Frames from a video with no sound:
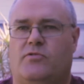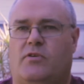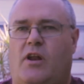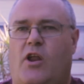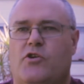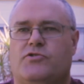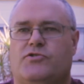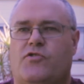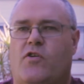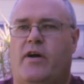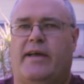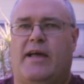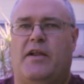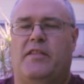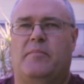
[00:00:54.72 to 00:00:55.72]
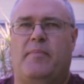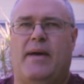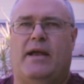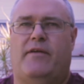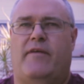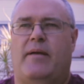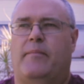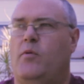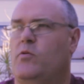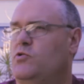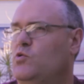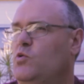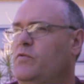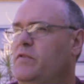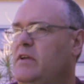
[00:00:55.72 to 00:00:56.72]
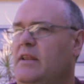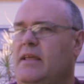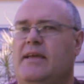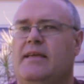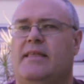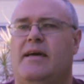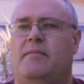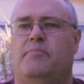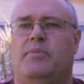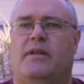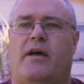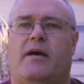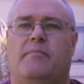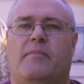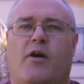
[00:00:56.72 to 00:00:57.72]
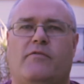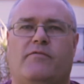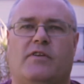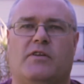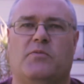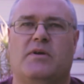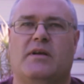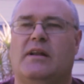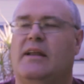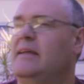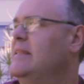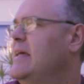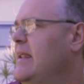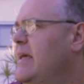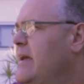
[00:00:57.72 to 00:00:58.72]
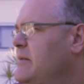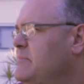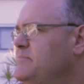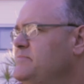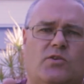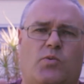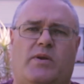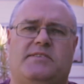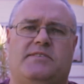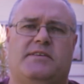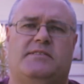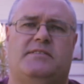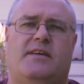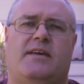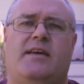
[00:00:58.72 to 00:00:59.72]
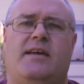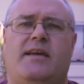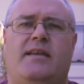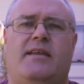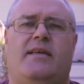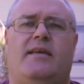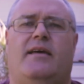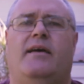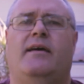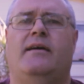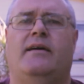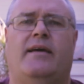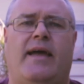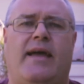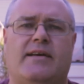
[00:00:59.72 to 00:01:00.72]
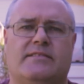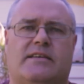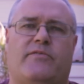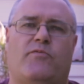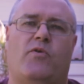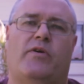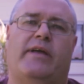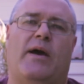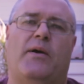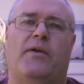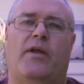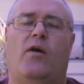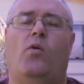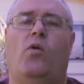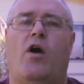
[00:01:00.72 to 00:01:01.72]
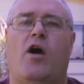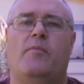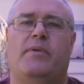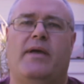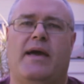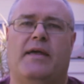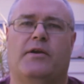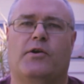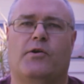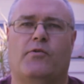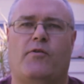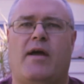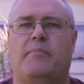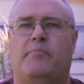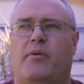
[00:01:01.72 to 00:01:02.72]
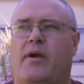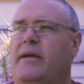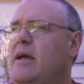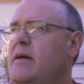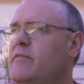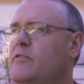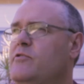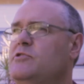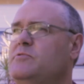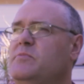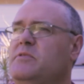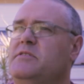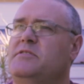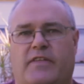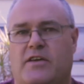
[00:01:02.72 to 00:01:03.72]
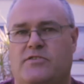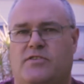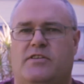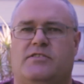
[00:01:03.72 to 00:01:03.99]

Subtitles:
clothes dryer going in the background, not sure if you can hear that, but hopefully we can clean that out. 2016, how's everyone going? I all hope you had a great break over Christmas. For those of you